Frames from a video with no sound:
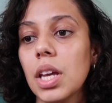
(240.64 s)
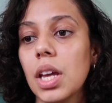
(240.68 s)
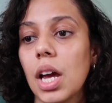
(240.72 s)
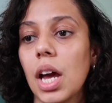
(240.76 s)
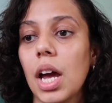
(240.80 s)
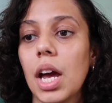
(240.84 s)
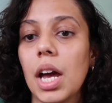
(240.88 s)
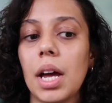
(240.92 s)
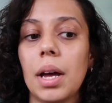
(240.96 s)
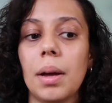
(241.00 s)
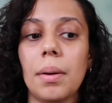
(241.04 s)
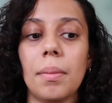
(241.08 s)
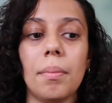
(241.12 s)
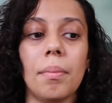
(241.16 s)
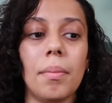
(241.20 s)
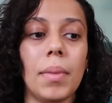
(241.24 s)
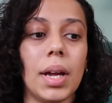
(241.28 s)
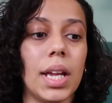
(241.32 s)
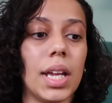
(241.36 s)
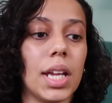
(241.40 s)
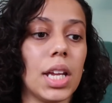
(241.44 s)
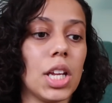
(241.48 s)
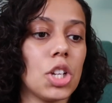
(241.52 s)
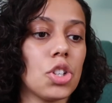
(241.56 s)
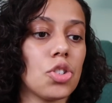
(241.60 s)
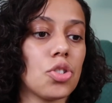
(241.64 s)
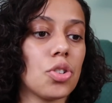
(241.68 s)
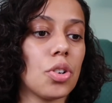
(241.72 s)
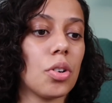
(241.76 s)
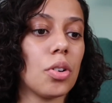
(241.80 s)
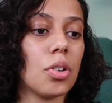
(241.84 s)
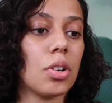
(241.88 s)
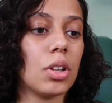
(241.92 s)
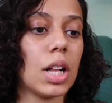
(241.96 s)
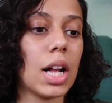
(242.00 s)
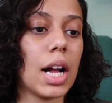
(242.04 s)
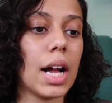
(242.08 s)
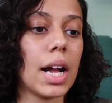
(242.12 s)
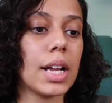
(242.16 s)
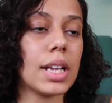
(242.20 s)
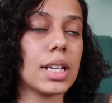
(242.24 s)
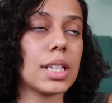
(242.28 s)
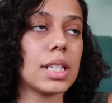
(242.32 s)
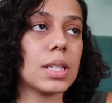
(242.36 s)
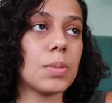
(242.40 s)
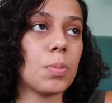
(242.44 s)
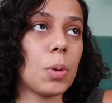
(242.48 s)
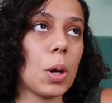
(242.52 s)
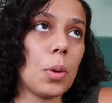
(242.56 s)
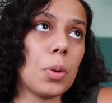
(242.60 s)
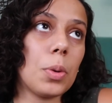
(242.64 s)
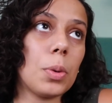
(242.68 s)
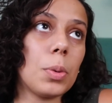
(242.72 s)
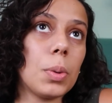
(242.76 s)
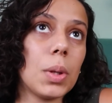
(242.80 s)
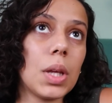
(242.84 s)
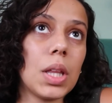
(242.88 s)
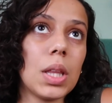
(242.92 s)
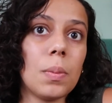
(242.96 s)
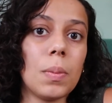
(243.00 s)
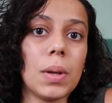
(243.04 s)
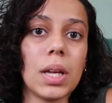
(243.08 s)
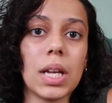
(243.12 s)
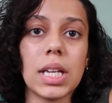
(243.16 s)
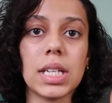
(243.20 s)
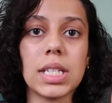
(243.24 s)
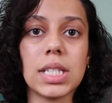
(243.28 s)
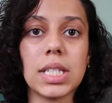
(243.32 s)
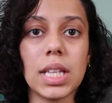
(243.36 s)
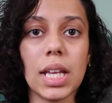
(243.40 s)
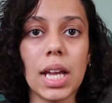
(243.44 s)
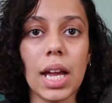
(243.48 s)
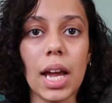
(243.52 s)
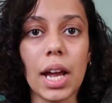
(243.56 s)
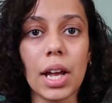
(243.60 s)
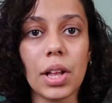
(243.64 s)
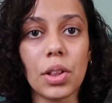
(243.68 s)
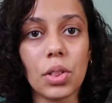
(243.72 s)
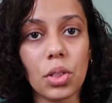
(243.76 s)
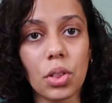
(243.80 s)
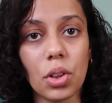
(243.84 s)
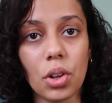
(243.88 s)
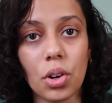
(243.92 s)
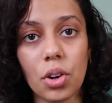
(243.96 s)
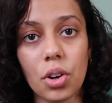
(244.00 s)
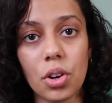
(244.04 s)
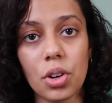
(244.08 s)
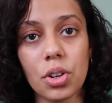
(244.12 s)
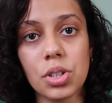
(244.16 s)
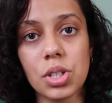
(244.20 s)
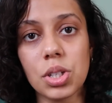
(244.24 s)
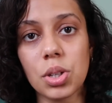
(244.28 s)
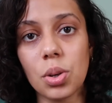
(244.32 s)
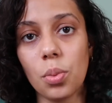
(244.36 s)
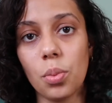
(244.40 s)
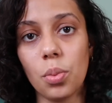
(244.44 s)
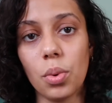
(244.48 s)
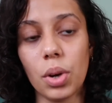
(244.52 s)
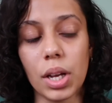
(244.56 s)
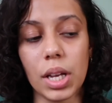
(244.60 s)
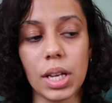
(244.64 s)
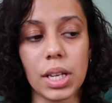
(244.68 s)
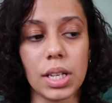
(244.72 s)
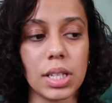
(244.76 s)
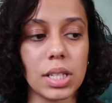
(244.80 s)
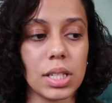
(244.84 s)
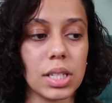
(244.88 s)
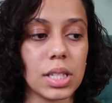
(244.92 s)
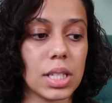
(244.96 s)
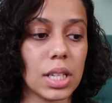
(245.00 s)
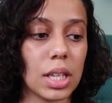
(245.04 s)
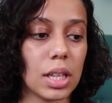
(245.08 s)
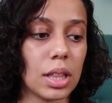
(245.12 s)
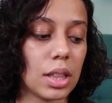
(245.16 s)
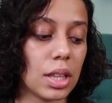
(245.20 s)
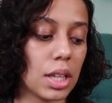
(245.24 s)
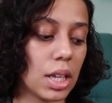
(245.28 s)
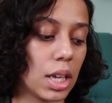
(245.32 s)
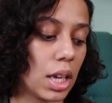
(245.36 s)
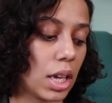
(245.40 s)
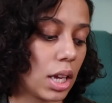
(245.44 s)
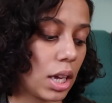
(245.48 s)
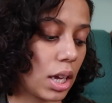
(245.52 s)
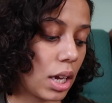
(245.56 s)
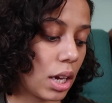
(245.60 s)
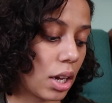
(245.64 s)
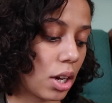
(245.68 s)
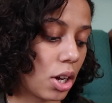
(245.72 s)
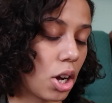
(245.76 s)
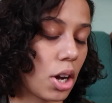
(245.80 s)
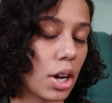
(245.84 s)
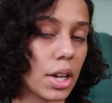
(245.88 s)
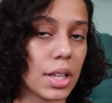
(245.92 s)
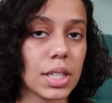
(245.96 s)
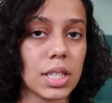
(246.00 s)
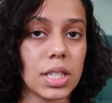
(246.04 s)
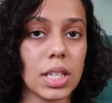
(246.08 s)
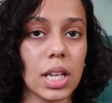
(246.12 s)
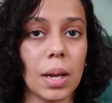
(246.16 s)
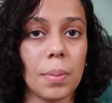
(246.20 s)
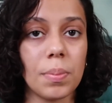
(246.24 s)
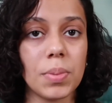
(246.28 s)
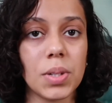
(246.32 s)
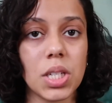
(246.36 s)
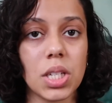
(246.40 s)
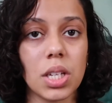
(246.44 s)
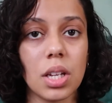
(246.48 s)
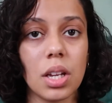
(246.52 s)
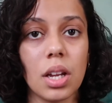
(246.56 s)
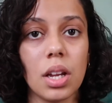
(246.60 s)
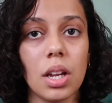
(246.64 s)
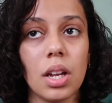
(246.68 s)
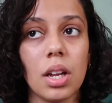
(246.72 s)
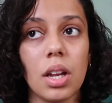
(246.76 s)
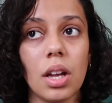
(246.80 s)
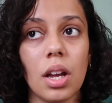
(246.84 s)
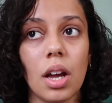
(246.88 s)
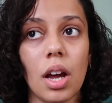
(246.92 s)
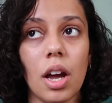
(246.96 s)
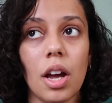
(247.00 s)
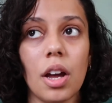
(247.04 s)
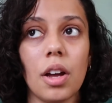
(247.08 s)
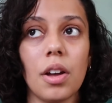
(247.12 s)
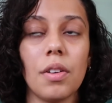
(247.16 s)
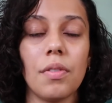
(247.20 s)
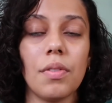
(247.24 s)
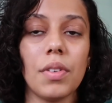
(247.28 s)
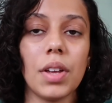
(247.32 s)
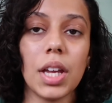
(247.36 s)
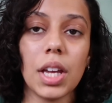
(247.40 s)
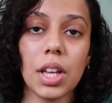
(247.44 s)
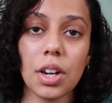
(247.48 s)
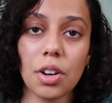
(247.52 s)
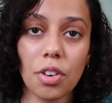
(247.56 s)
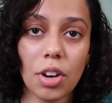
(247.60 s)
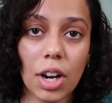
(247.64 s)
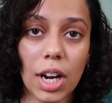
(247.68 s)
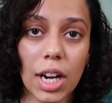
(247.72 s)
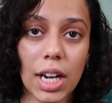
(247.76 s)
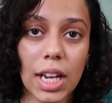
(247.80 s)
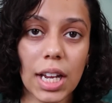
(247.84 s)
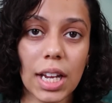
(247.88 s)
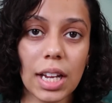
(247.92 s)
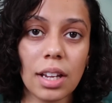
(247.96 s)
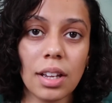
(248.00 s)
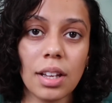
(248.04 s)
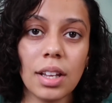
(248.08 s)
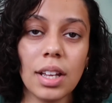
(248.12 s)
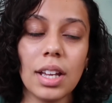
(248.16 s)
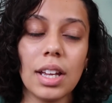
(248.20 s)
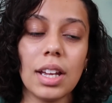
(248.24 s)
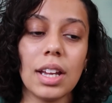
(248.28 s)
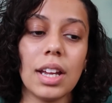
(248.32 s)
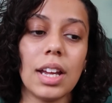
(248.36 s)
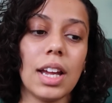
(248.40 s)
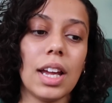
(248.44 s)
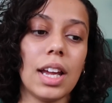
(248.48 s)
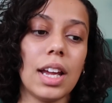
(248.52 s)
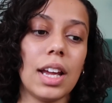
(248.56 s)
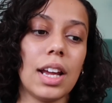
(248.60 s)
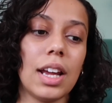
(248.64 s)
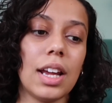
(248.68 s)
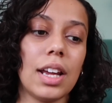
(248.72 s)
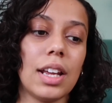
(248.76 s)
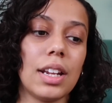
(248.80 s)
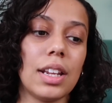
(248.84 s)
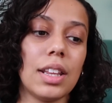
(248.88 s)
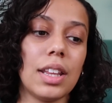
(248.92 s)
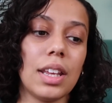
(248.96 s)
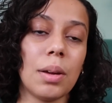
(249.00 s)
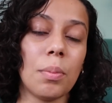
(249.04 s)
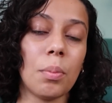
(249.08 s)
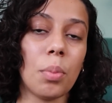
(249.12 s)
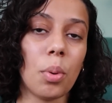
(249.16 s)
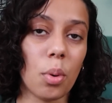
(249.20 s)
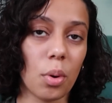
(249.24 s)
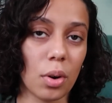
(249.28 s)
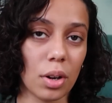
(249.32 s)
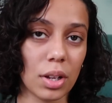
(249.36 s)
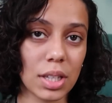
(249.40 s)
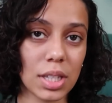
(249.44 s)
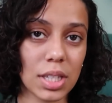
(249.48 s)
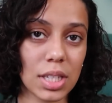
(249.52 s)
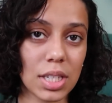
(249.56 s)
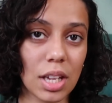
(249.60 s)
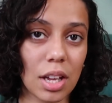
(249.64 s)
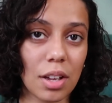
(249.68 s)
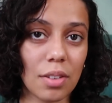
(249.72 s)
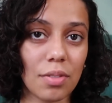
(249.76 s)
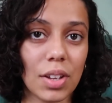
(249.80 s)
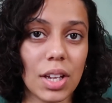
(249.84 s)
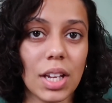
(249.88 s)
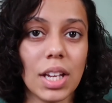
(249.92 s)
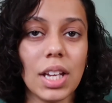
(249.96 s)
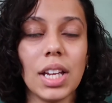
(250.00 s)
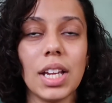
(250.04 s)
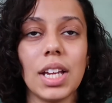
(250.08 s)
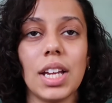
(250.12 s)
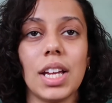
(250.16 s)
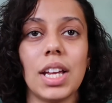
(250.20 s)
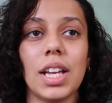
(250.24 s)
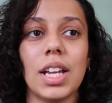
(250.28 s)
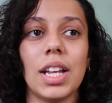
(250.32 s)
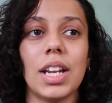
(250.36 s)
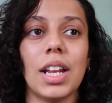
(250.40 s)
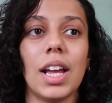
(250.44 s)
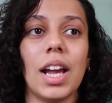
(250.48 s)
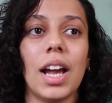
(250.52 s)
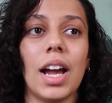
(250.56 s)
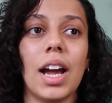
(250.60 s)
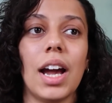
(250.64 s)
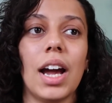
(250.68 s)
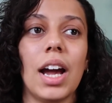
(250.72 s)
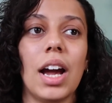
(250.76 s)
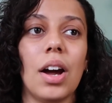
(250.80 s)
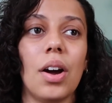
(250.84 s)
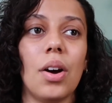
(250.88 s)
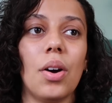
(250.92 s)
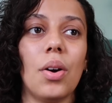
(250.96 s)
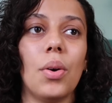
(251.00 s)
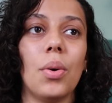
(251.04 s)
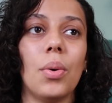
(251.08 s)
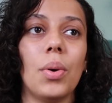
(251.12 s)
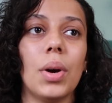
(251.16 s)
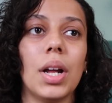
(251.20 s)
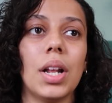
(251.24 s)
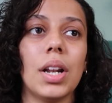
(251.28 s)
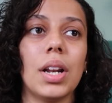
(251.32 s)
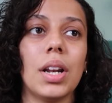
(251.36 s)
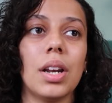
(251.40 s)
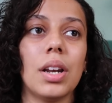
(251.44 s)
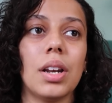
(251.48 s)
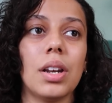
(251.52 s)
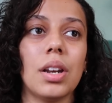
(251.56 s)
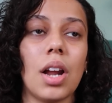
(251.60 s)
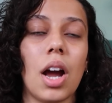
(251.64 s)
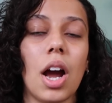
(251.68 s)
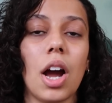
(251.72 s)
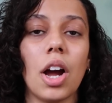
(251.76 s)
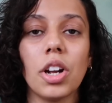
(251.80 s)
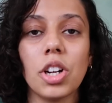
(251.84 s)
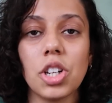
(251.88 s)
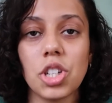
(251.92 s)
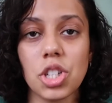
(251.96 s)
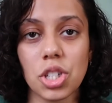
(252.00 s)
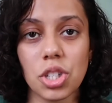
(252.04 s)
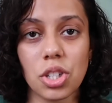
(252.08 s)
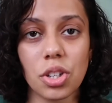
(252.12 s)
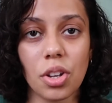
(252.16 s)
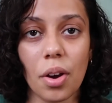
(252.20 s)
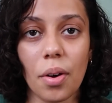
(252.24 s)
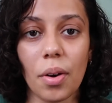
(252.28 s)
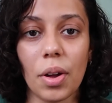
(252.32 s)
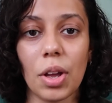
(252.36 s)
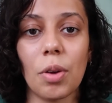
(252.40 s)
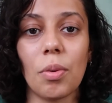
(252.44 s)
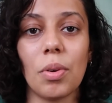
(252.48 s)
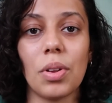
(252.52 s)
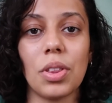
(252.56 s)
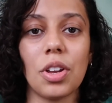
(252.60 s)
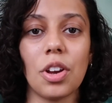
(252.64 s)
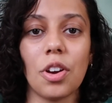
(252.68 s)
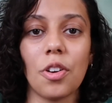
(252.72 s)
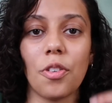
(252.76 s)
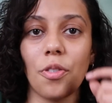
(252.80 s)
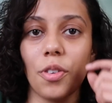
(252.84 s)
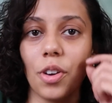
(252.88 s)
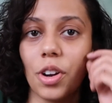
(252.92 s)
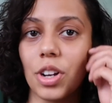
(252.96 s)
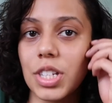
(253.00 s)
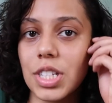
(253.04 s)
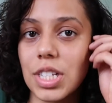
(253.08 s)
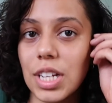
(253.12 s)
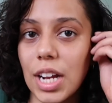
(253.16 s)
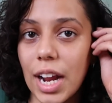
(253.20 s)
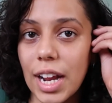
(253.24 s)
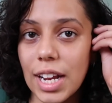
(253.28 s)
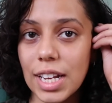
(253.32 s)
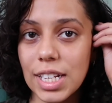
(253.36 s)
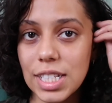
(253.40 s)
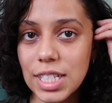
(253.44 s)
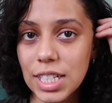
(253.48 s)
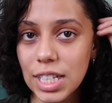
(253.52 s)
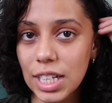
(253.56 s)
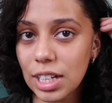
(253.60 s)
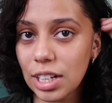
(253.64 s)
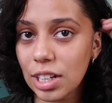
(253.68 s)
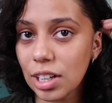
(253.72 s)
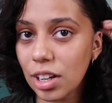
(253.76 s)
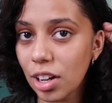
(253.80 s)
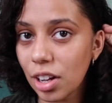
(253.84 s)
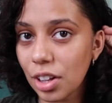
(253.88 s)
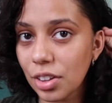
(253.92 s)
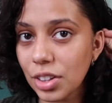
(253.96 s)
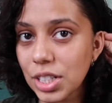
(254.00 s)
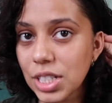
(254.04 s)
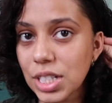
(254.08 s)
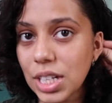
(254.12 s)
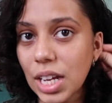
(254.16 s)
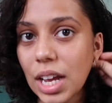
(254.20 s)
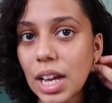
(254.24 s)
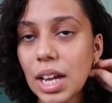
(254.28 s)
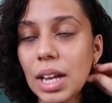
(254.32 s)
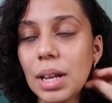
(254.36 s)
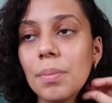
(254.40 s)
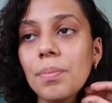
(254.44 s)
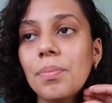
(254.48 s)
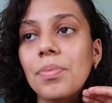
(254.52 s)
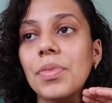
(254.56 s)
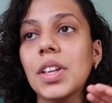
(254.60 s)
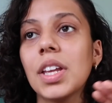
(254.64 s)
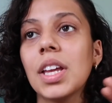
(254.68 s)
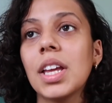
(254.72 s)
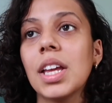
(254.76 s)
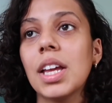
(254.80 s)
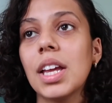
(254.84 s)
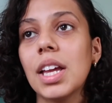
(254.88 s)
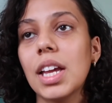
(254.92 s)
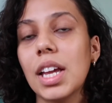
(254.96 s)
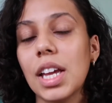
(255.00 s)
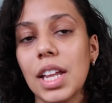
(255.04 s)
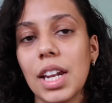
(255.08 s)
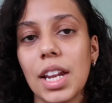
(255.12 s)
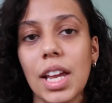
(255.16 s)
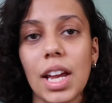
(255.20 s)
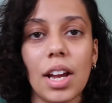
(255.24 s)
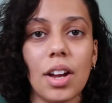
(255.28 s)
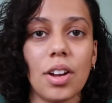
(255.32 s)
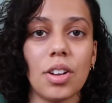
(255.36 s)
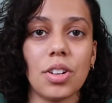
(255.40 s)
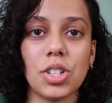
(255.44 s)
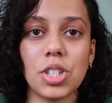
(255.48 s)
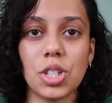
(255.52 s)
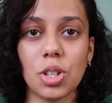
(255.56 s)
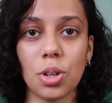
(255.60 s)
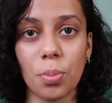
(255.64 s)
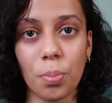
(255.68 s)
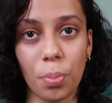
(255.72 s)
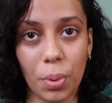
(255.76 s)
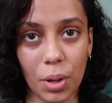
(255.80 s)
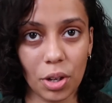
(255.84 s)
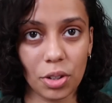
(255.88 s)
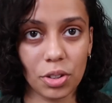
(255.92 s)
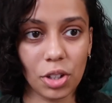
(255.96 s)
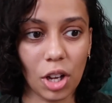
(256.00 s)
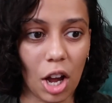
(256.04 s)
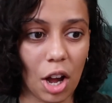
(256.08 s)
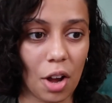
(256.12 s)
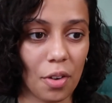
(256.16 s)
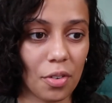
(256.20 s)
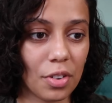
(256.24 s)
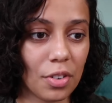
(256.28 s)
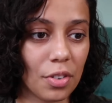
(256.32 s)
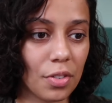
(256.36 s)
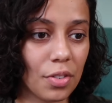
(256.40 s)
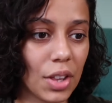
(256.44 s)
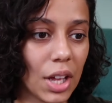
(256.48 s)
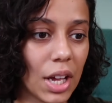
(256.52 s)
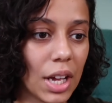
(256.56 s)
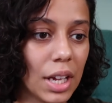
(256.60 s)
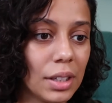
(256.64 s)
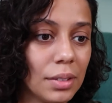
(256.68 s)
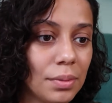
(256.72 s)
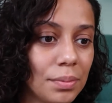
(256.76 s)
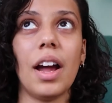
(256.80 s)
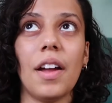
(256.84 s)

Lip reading: My intro class, probably the biggest thing I learned was the concept of iterating and the importance of it, and how not just going with your first idea all the time, and how to build off of that.